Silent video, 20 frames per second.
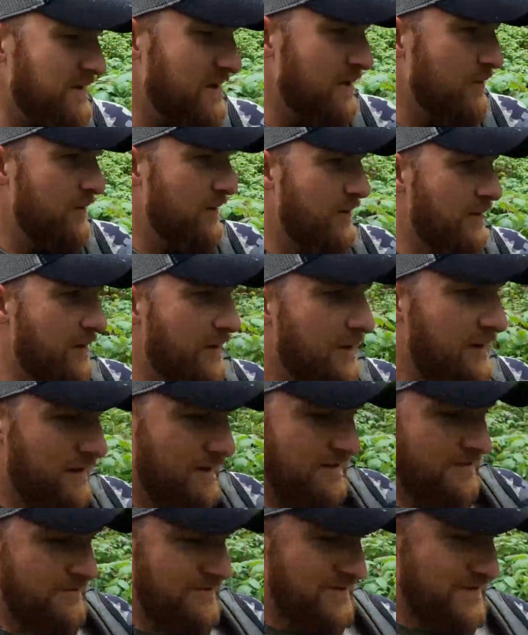that way you're not
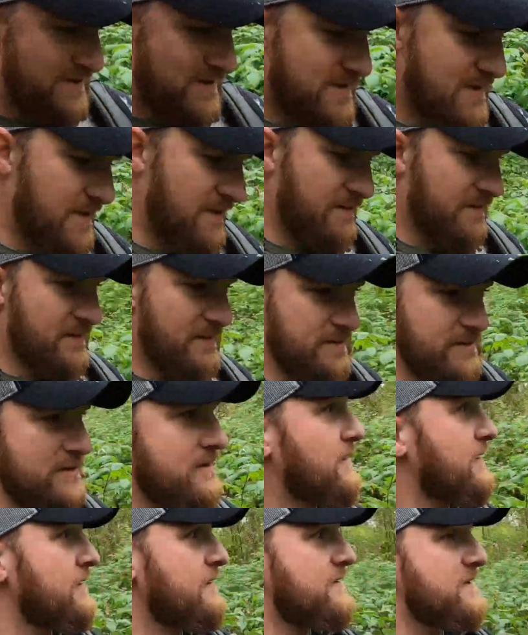leaving scent, because you
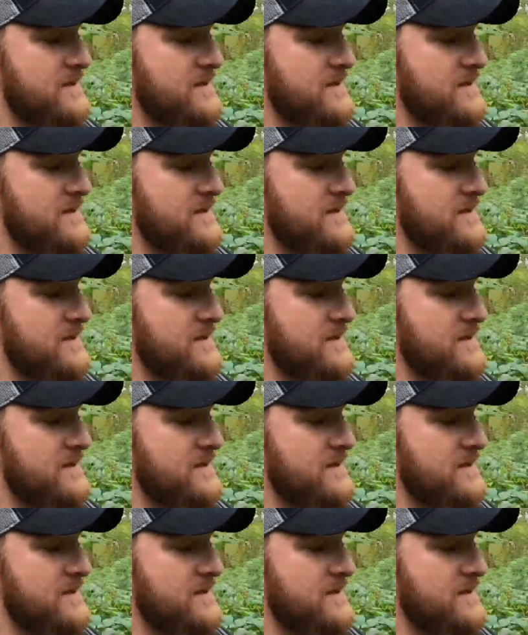can